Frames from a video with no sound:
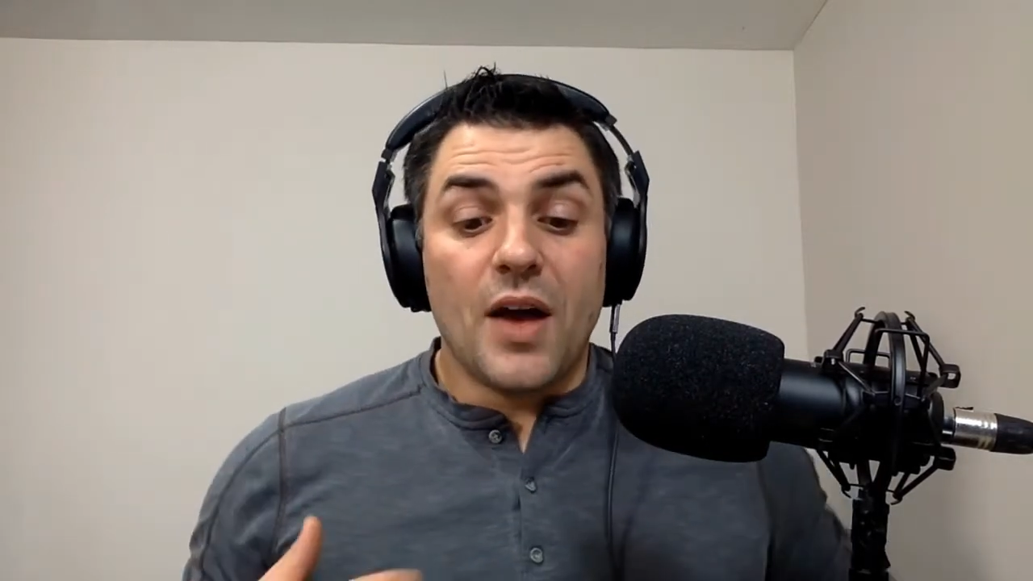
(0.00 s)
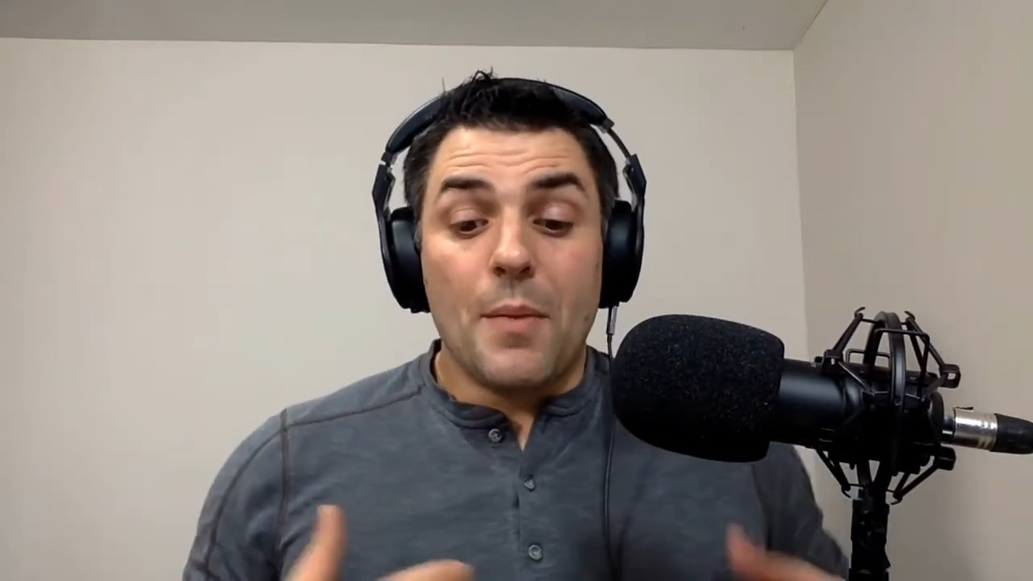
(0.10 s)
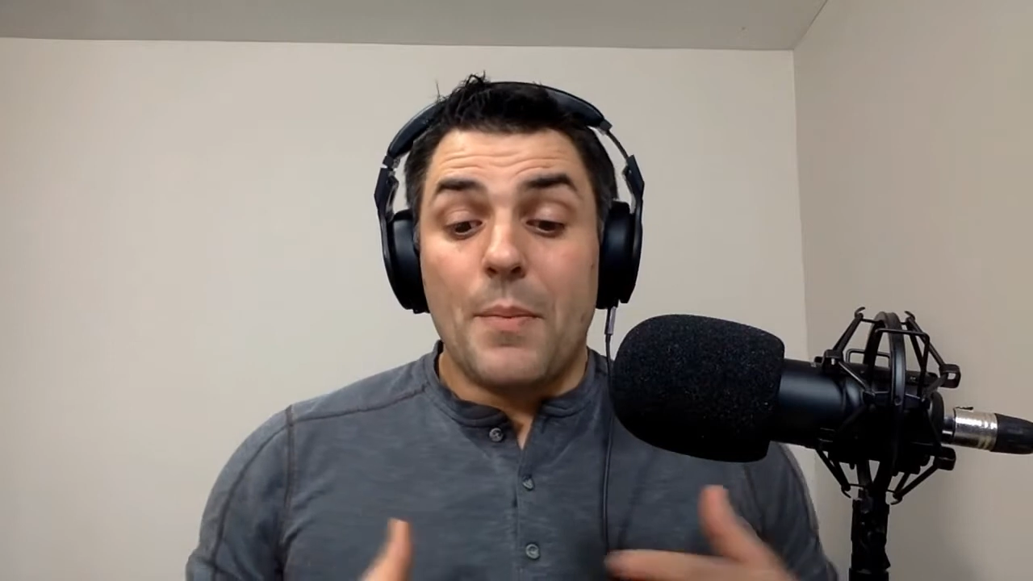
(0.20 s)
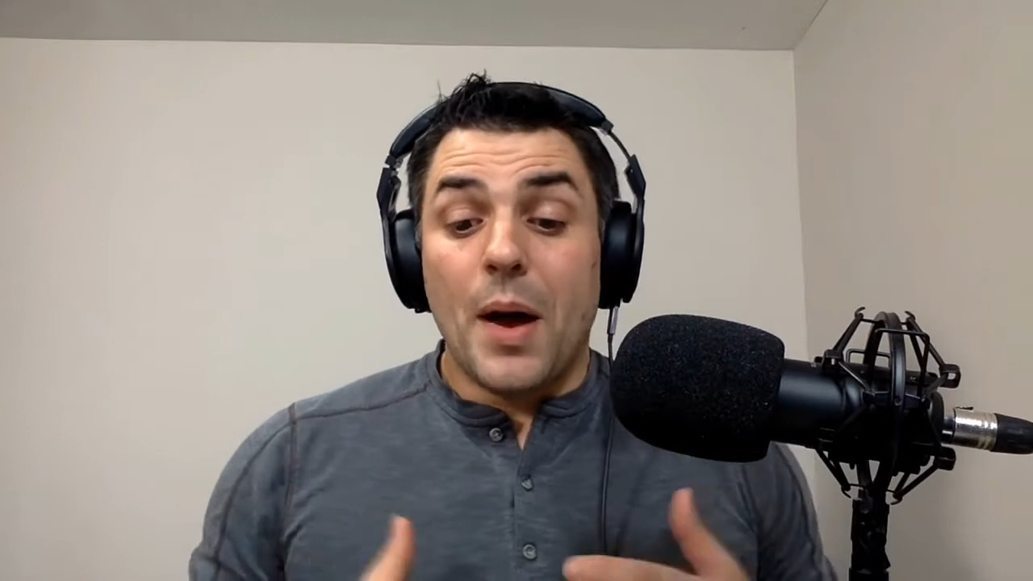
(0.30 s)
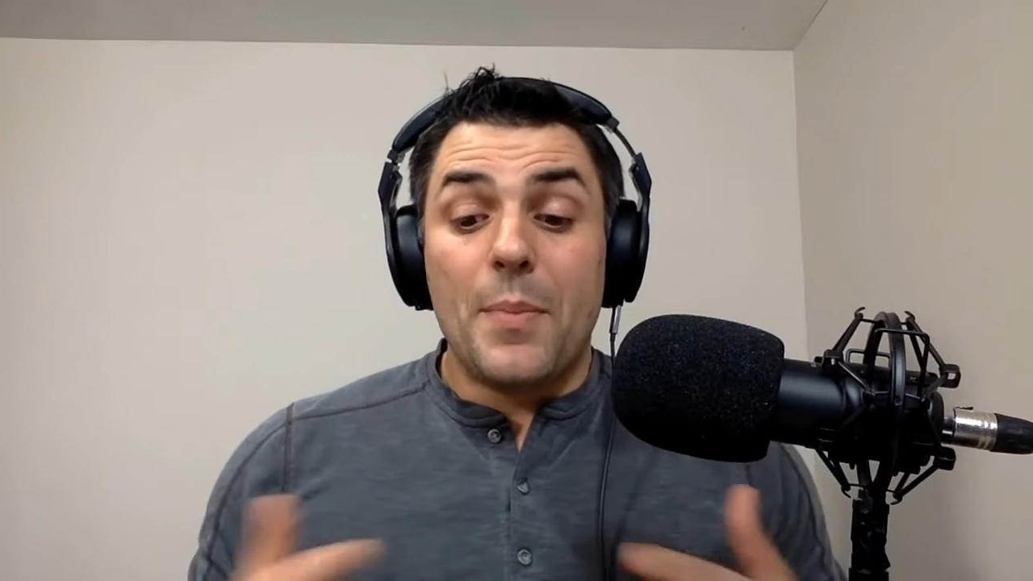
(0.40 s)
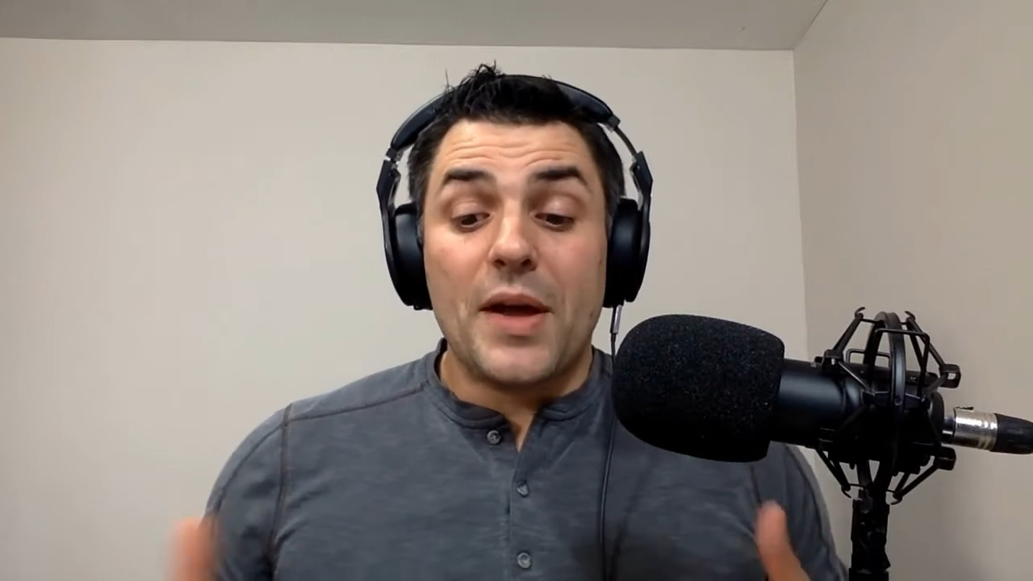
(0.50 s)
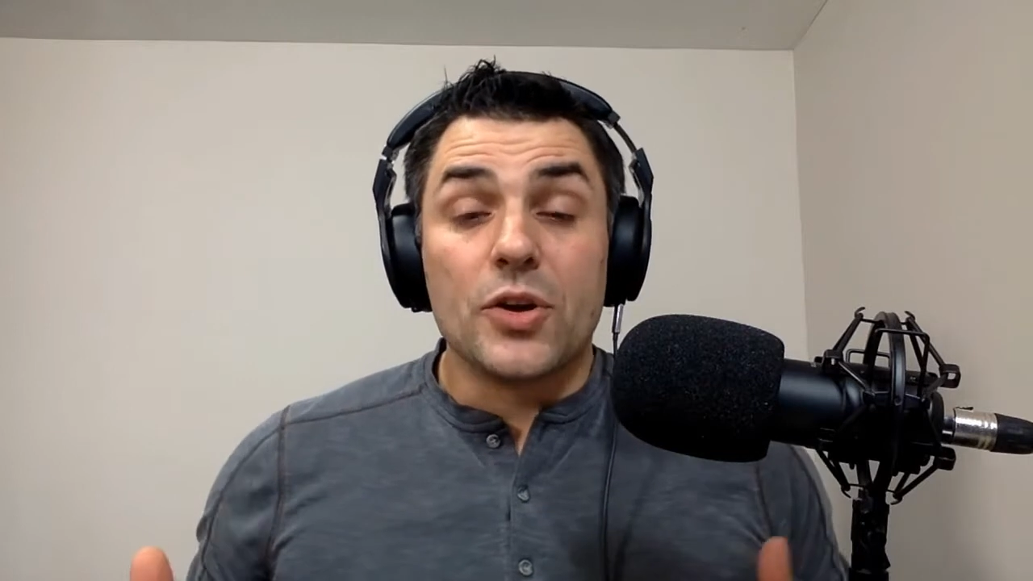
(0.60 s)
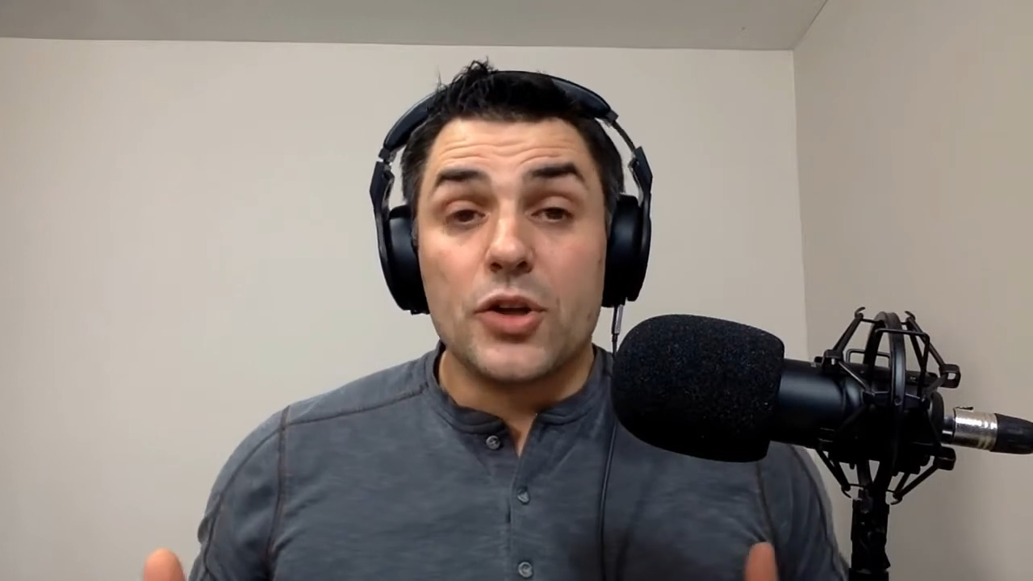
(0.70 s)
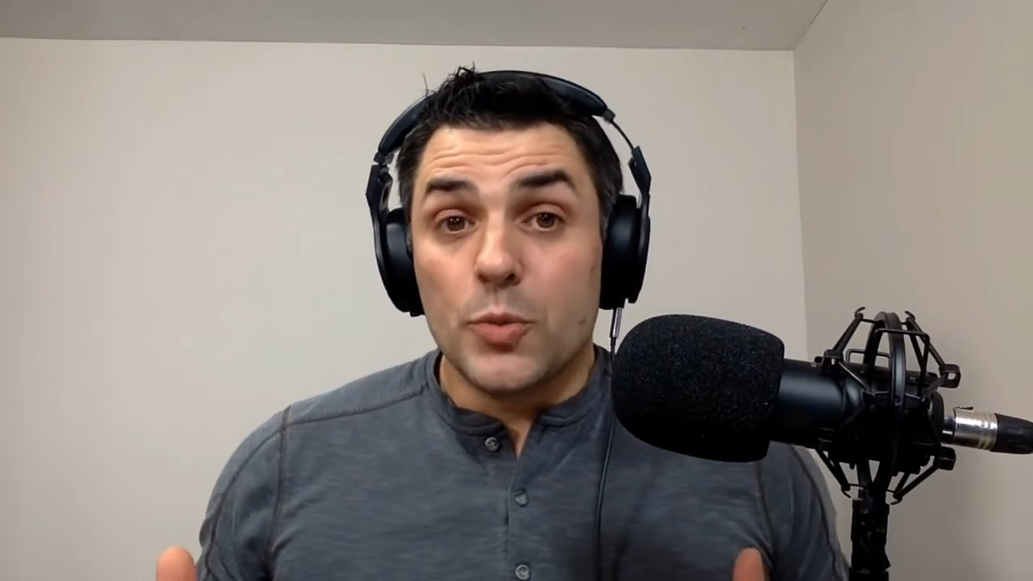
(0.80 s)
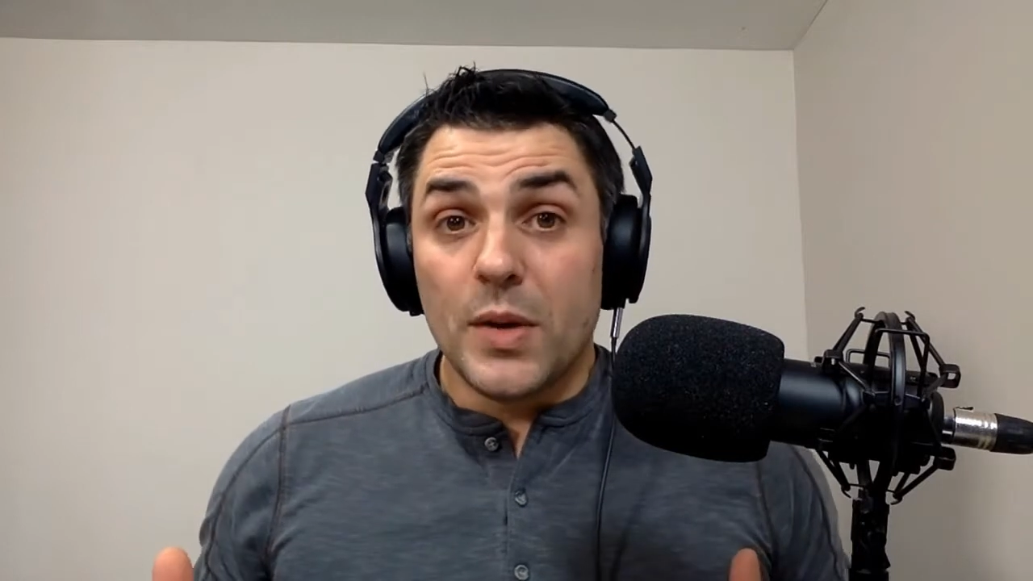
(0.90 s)
a, a better
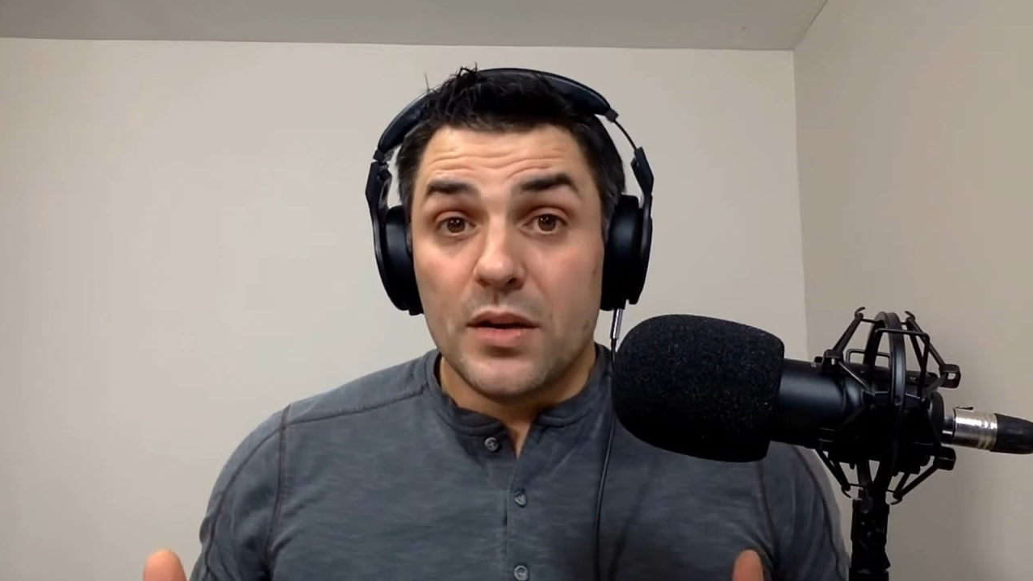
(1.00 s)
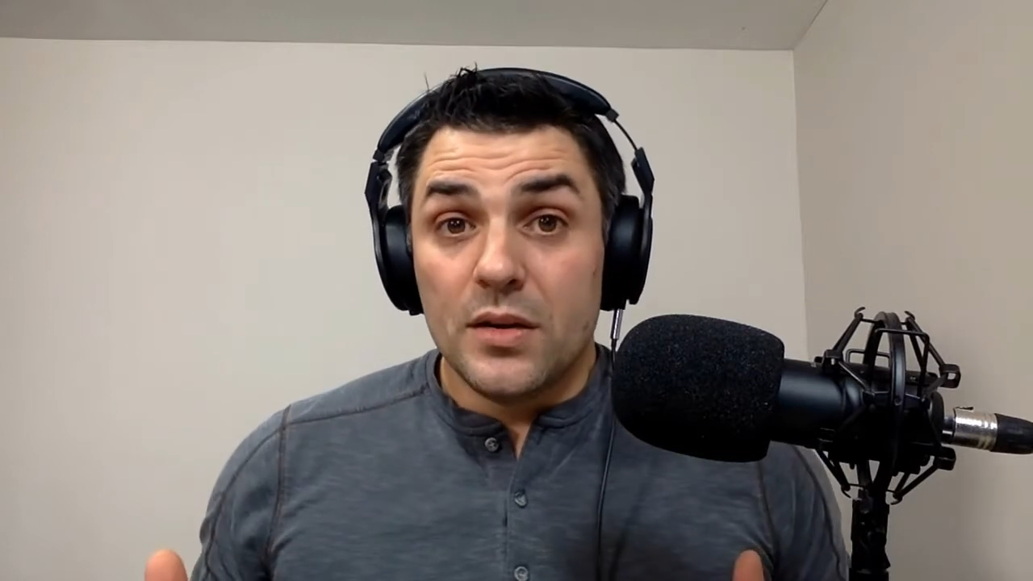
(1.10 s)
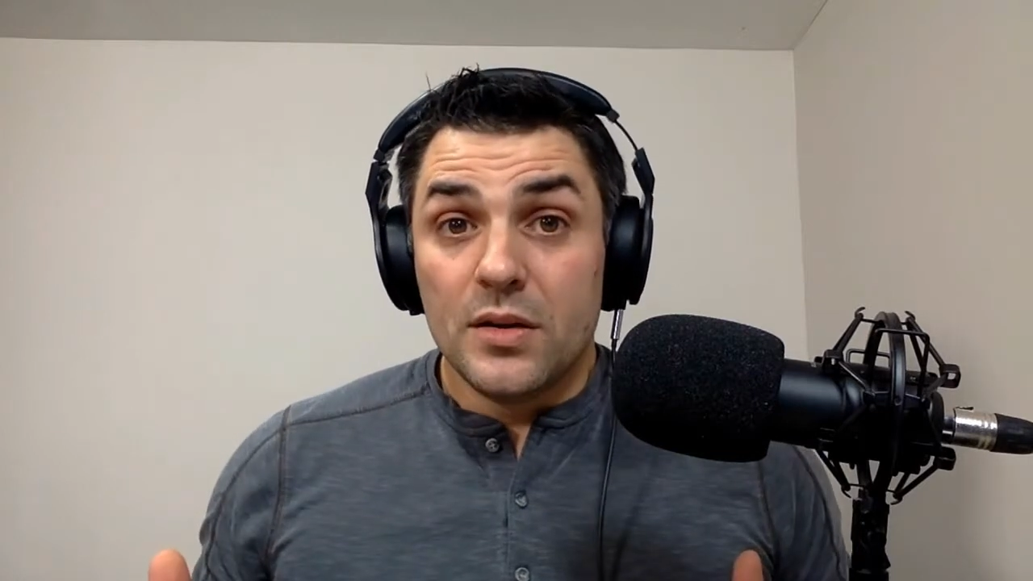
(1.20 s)
human.